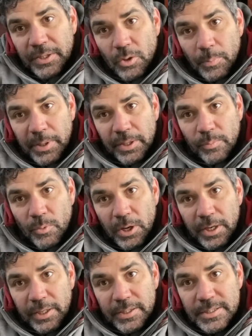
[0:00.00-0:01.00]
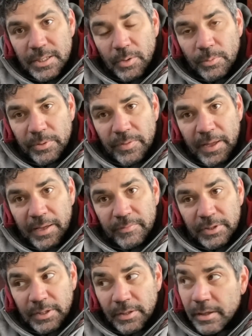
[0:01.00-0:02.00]
Nobody would want it. It's not worth
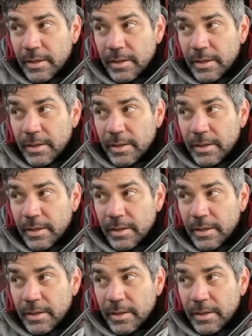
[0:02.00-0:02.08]
having.